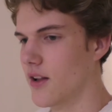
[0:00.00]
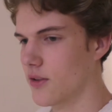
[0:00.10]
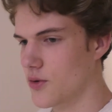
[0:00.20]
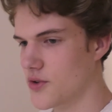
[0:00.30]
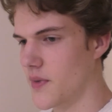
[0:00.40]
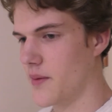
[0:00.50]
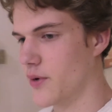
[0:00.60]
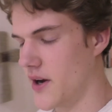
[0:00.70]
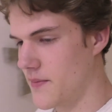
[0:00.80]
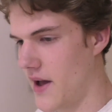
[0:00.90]
lose my
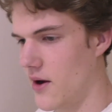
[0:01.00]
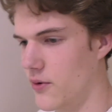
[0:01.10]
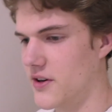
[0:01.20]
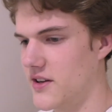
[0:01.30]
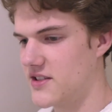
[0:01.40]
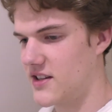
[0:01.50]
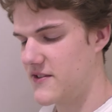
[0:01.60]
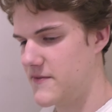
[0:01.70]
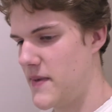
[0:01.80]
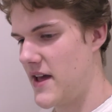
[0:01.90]
brain power is
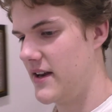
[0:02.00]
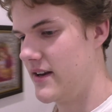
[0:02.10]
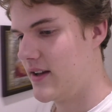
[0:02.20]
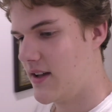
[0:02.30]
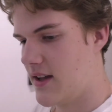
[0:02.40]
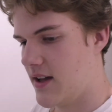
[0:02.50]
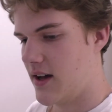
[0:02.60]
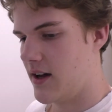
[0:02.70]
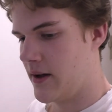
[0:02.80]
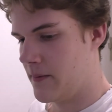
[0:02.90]
I've been
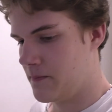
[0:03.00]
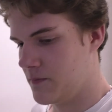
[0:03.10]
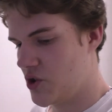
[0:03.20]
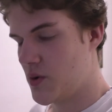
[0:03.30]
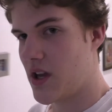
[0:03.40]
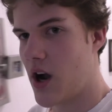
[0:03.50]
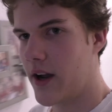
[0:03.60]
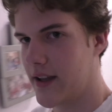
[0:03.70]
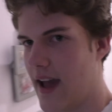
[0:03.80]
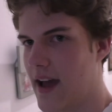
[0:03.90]
doing
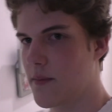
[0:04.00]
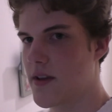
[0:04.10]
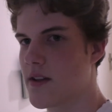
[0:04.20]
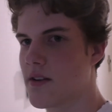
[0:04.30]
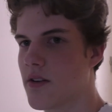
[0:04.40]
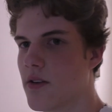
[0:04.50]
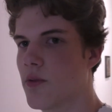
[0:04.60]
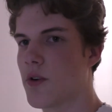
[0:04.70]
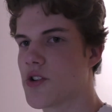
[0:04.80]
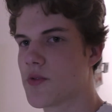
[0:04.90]
KallOcarina,
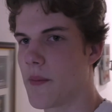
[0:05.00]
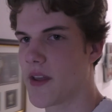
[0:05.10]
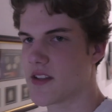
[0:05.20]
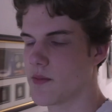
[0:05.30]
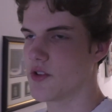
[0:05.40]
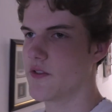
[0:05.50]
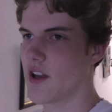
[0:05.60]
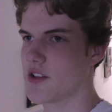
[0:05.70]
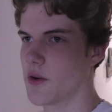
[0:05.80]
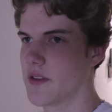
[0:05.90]
which I'm guessing most of you
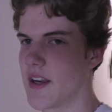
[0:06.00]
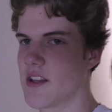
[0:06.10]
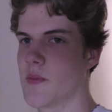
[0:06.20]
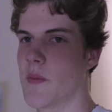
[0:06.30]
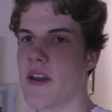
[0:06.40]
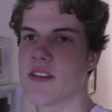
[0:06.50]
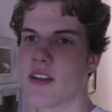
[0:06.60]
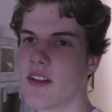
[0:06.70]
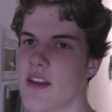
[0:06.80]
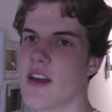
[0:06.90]
guys know what that is, but
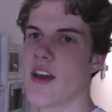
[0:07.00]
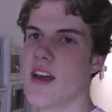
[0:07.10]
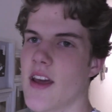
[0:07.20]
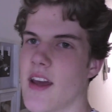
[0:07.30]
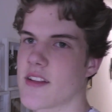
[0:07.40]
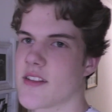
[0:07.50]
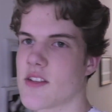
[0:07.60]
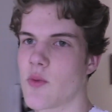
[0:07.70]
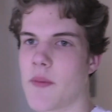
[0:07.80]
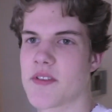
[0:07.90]
basically it's
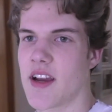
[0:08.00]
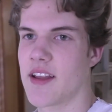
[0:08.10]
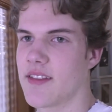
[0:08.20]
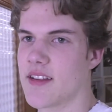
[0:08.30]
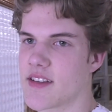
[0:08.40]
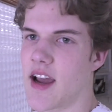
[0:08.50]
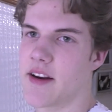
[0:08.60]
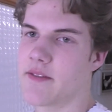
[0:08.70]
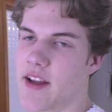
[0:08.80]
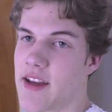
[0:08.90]
this website that's
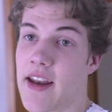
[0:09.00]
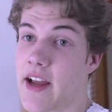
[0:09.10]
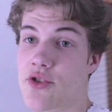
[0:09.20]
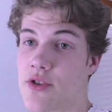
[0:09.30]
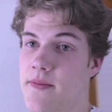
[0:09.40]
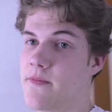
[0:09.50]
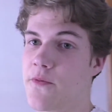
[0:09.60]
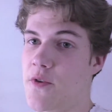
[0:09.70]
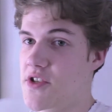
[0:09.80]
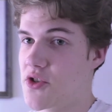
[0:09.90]
kind of like an extra
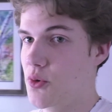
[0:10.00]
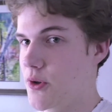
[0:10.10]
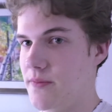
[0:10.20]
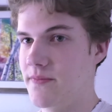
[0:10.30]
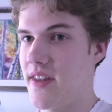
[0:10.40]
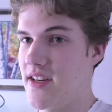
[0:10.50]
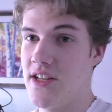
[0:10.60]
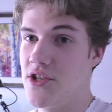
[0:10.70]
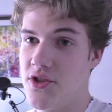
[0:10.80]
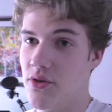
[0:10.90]
free school that
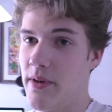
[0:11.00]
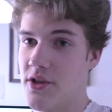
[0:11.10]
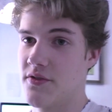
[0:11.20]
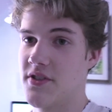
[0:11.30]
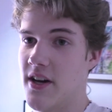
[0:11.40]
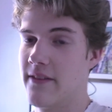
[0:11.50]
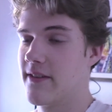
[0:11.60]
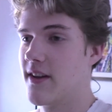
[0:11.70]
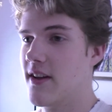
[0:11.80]
teaches you a bunch of stuff.